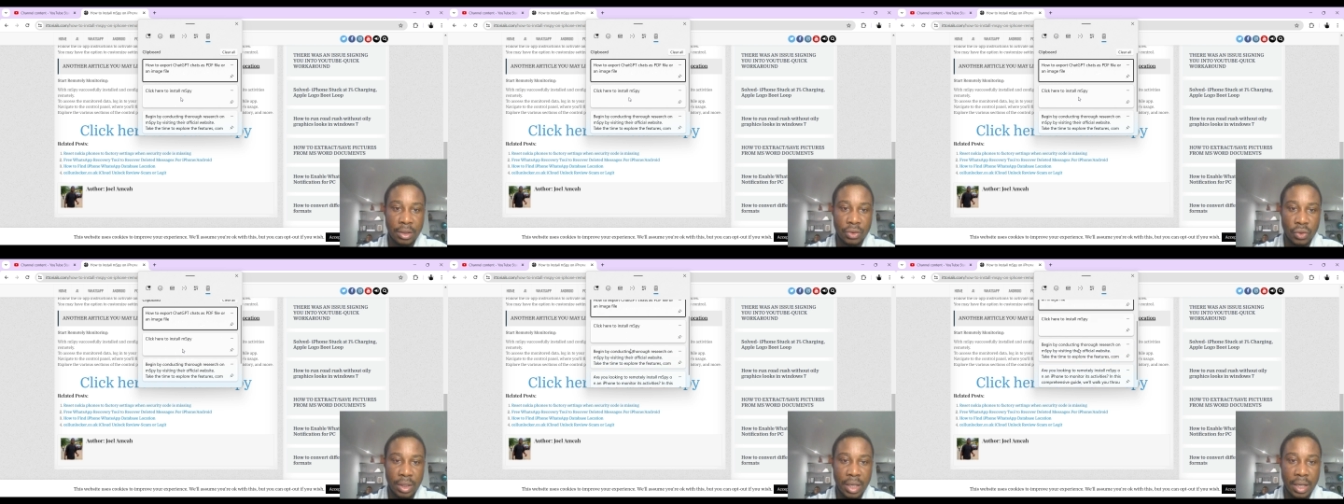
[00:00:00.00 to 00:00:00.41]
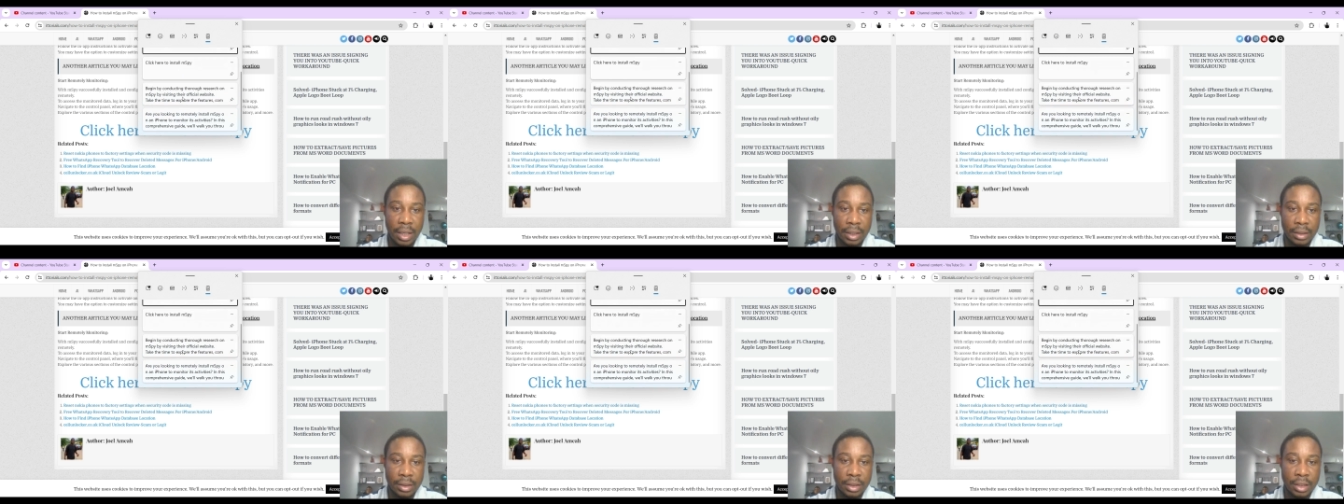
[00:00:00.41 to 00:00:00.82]
So
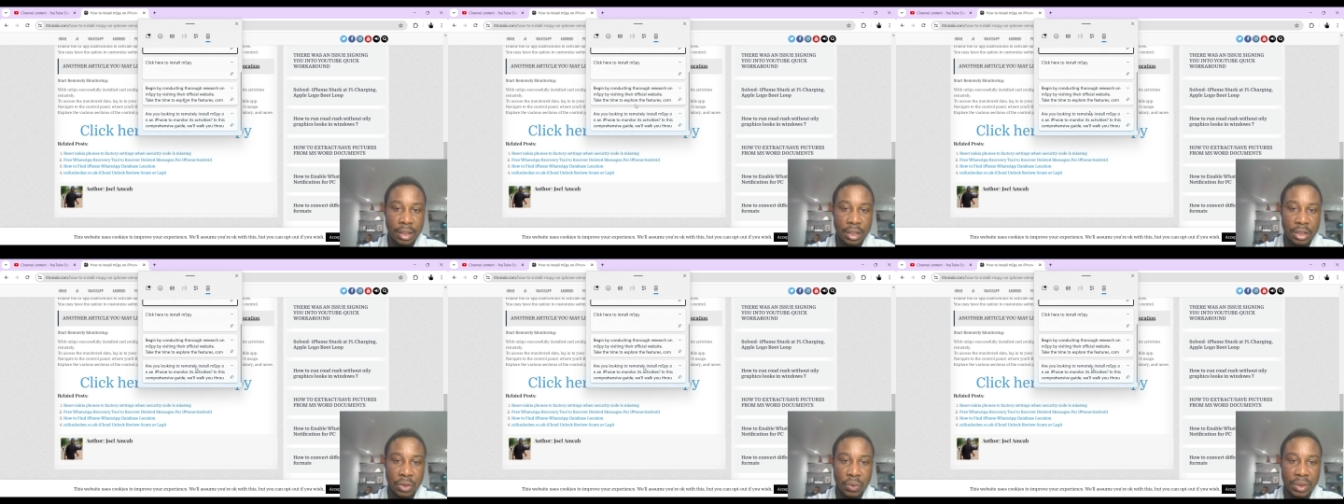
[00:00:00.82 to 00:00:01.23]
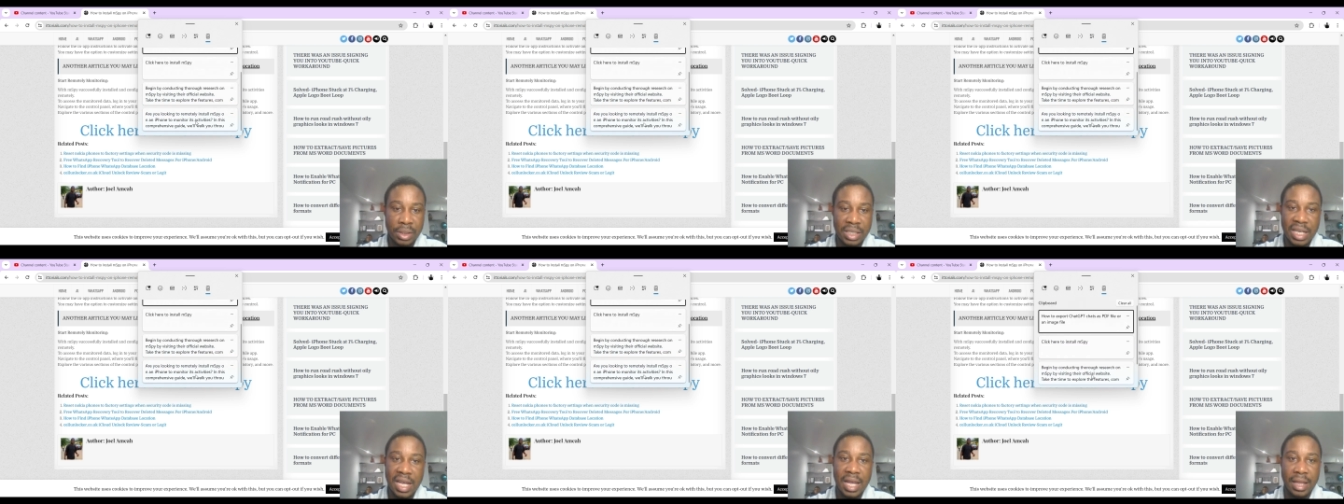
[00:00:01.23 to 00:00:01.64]
then you will
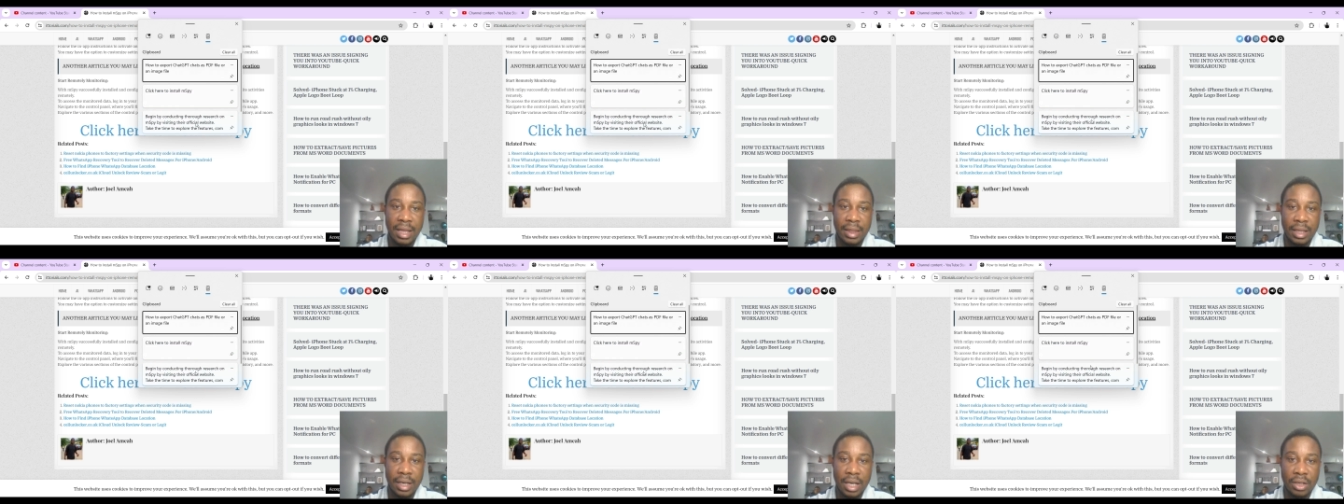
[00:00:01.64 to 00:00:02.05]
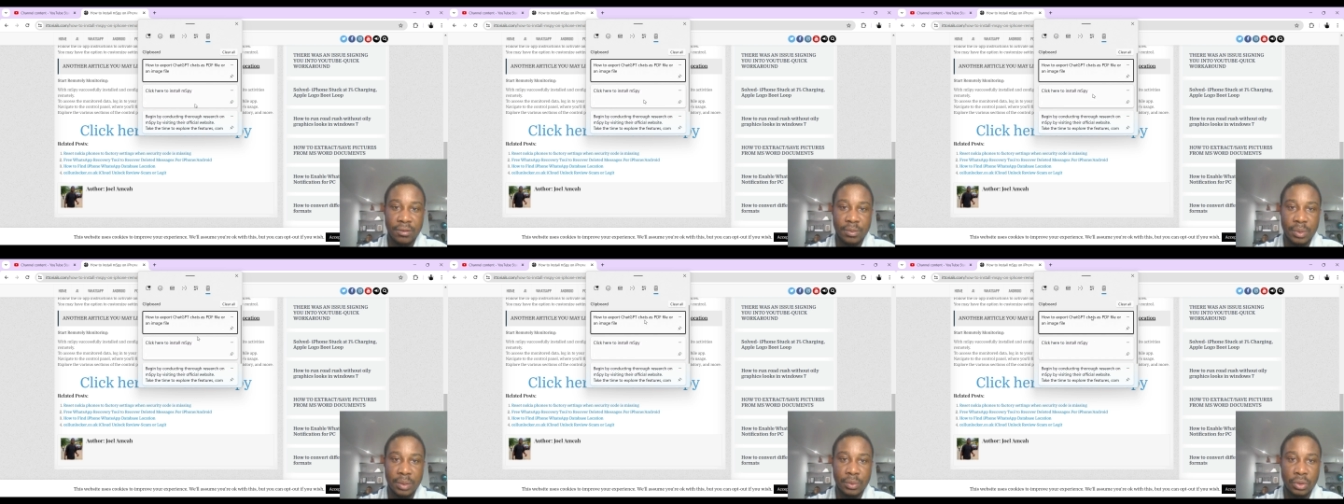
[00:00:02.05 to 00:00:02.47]
see anything that
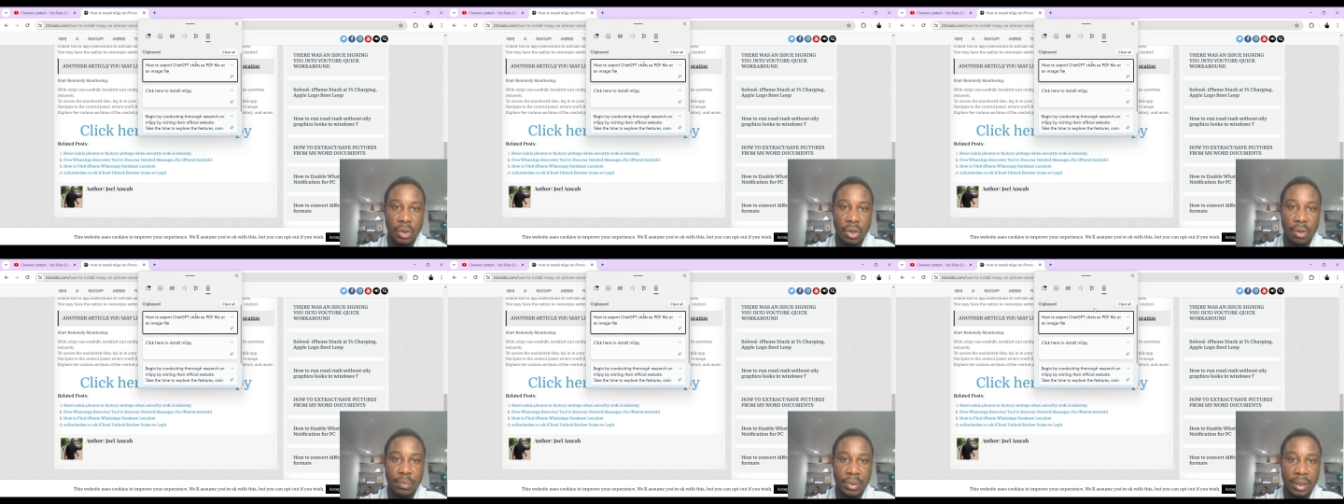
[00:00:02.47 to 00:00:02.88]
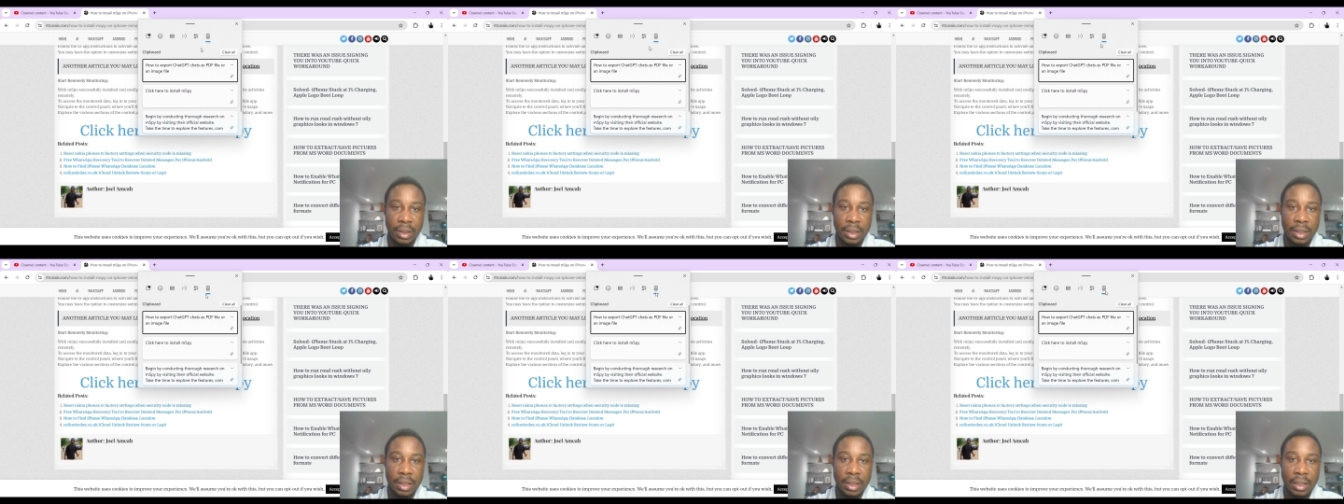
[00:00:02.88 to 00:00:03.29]
you've been able to copy.